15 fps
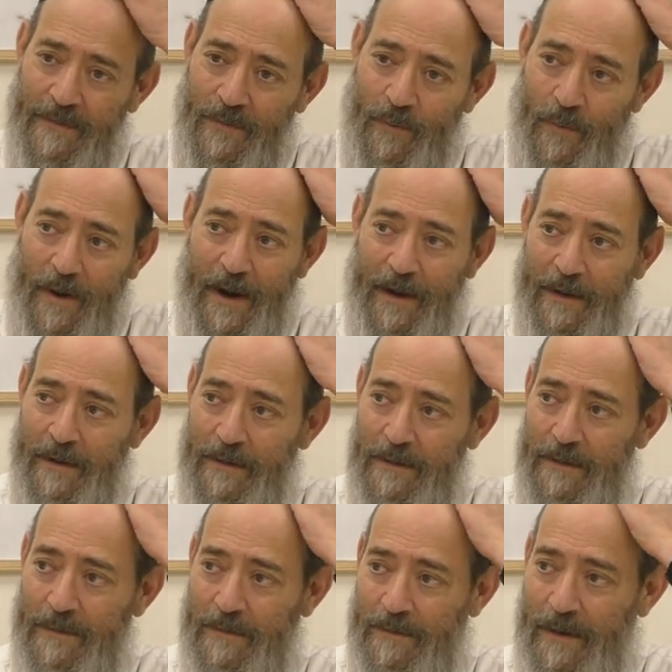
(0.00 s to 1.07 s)
Why?
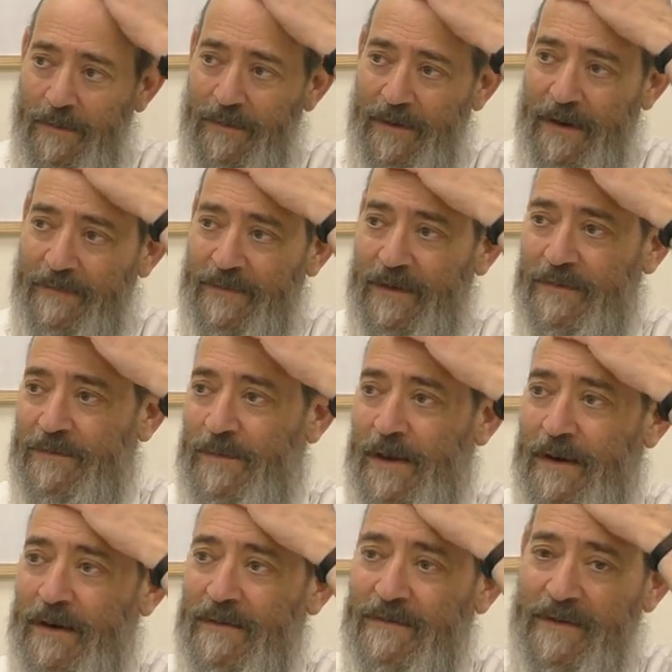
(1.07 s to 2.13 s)
Why would you have to
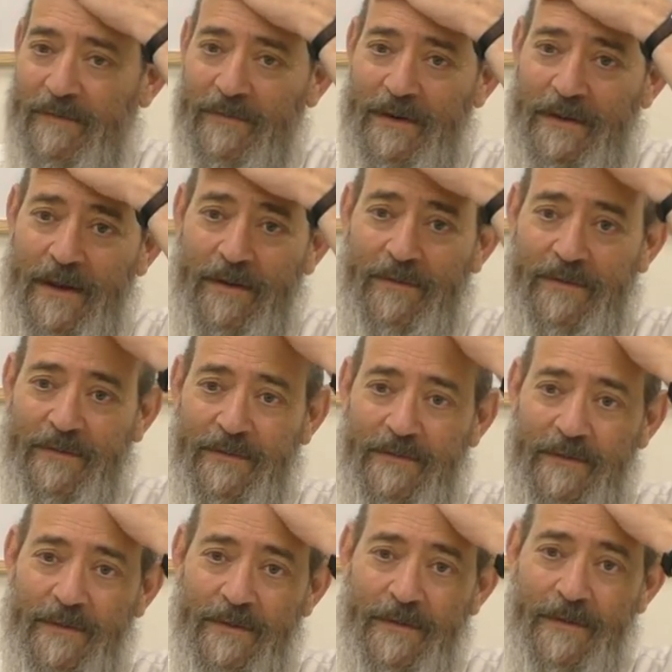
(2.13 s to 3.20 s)
explain it in 70
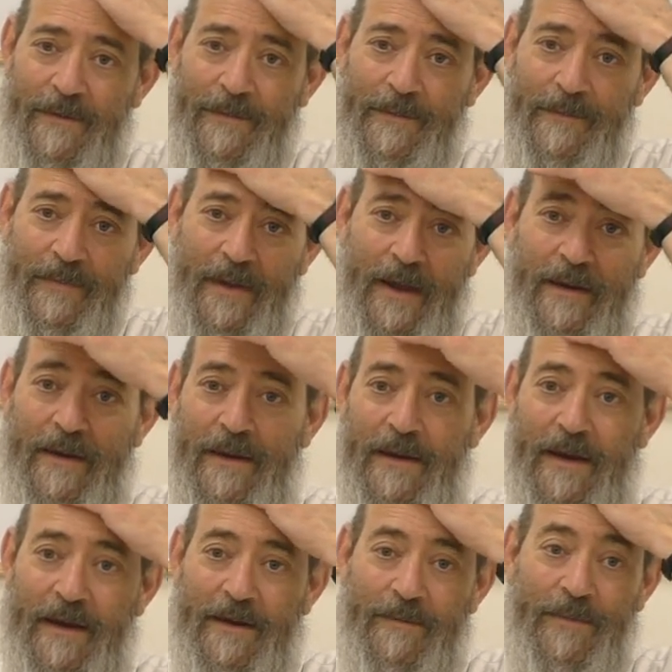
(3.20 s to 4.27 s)
languages?
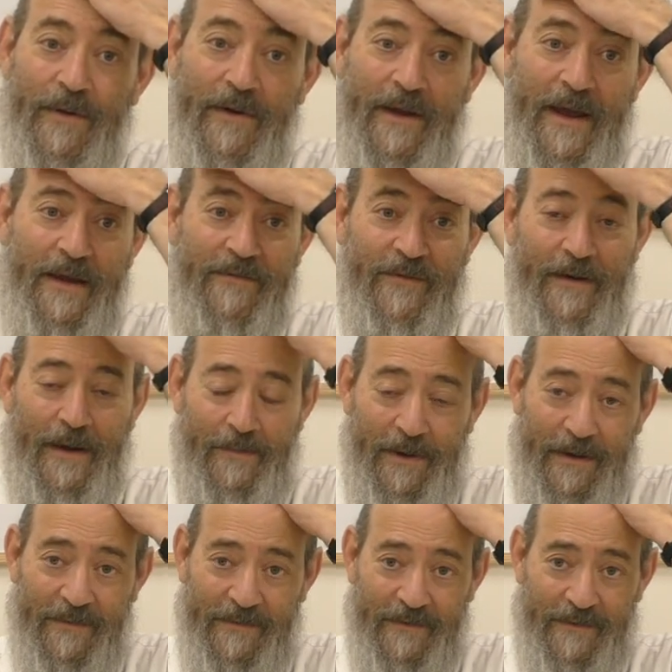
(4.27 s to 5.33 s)
And communication, I
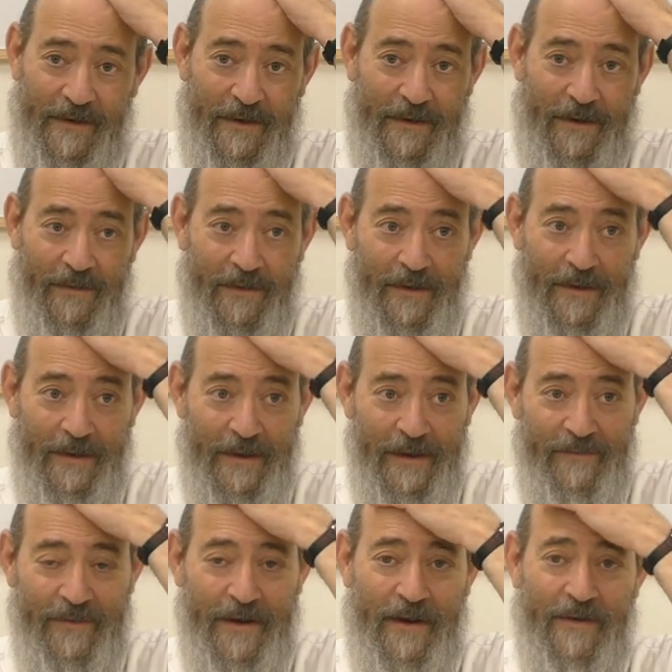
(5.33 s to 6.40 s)
mean, this is, you know,
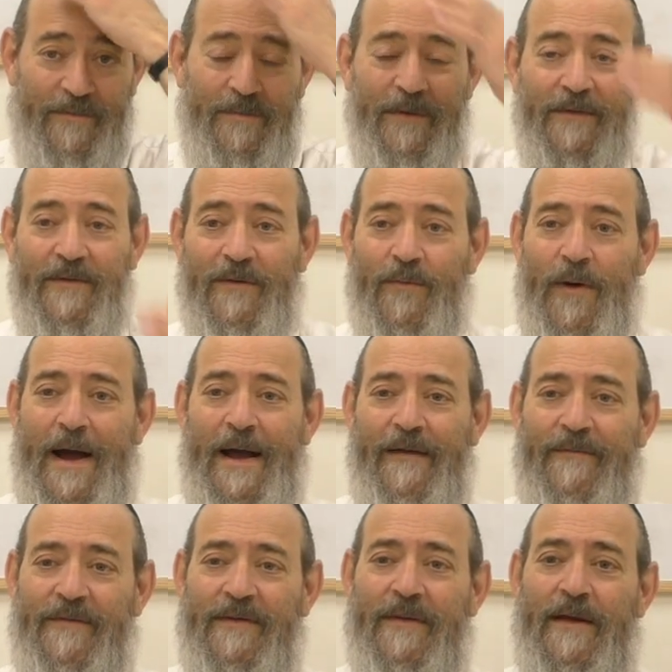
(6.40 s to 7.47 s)
even husbands and
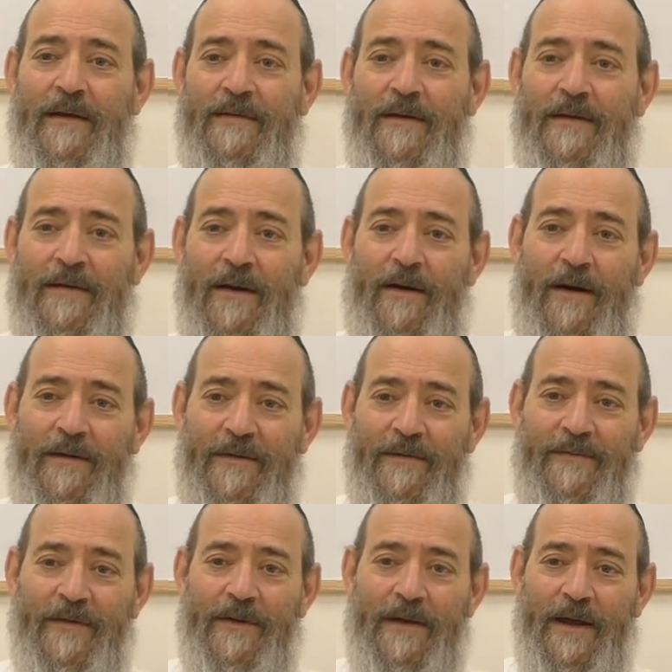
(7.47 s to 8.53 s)
wives think that there are
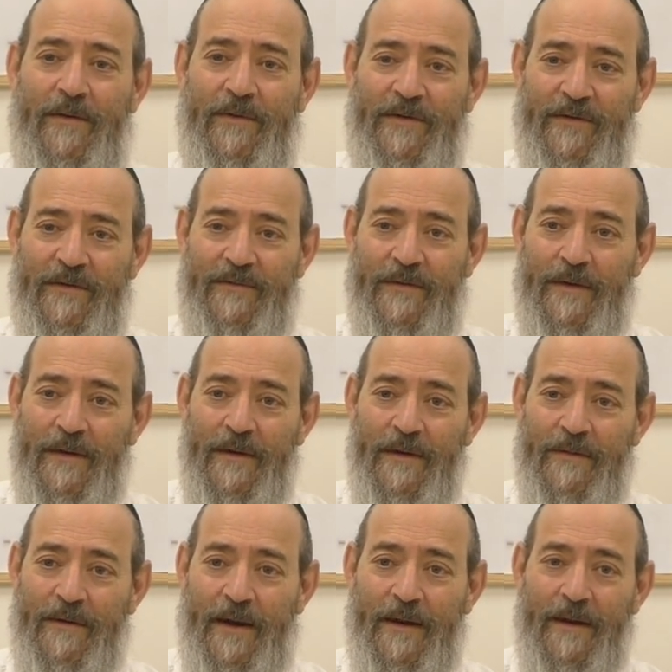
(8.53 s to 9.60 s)
different languages,
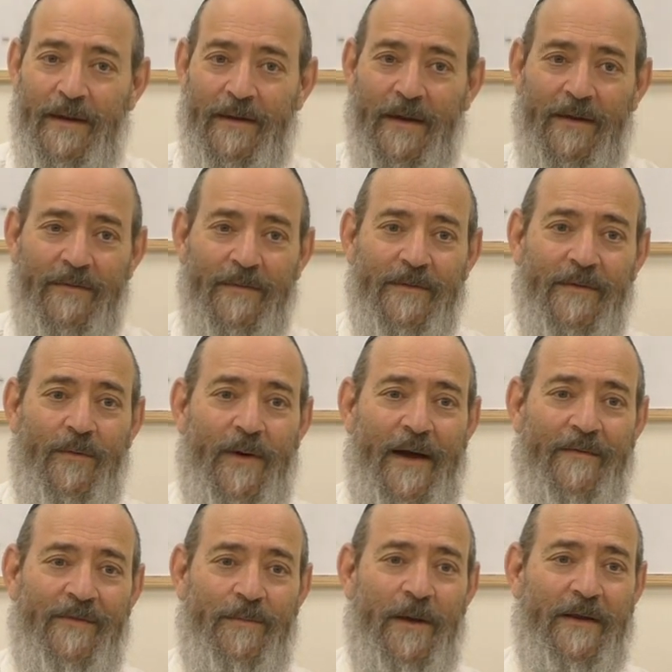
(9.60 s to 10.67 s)
right? Husbands and
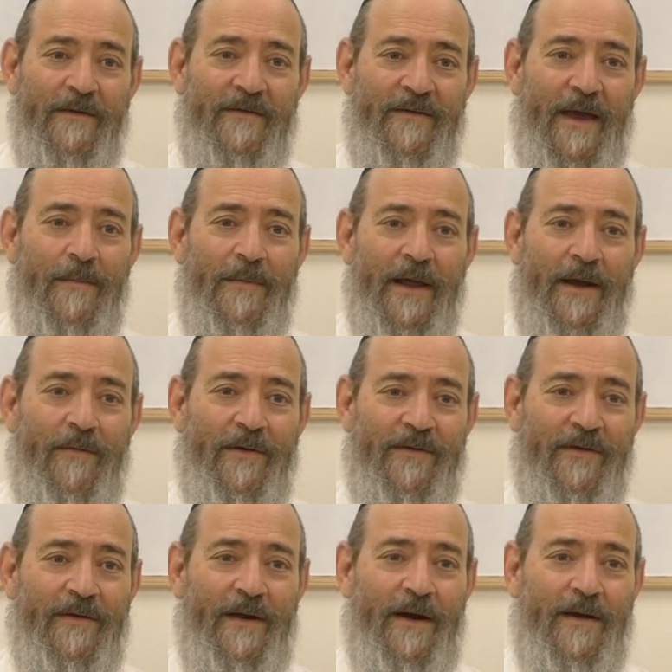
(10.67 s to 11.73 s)
wives speak the same
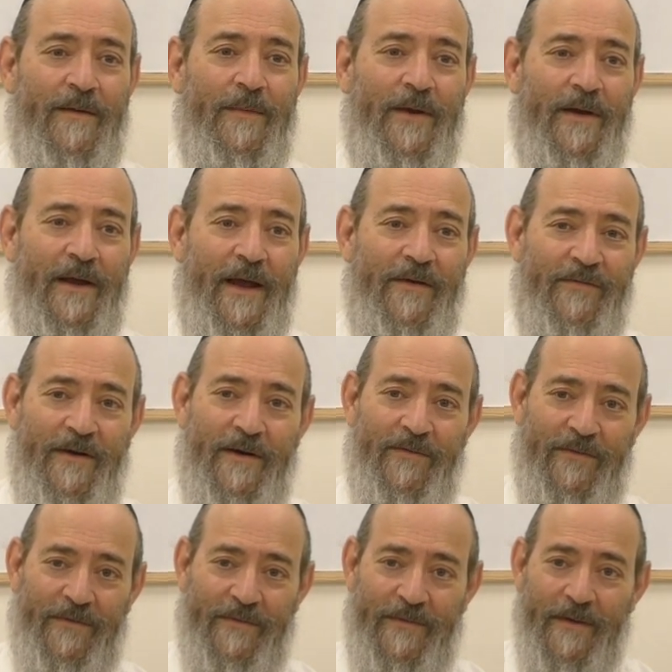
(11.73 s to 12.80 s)
language in their communication
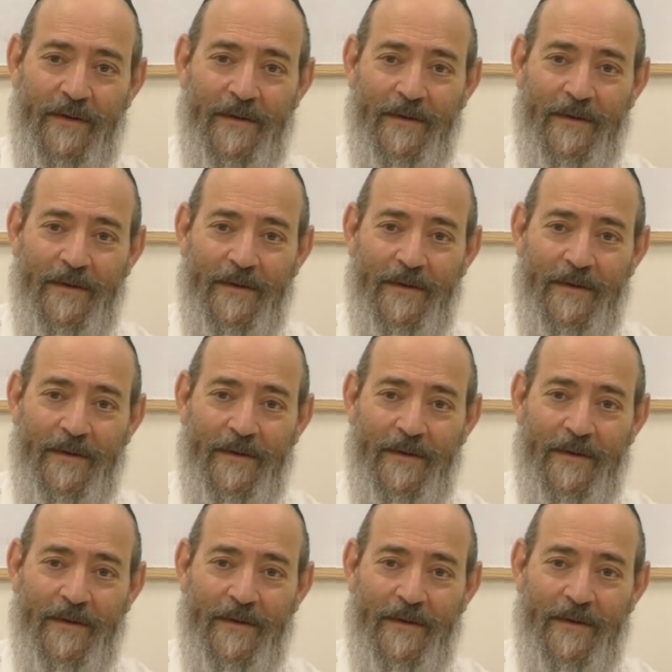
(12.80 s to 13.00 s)
issues.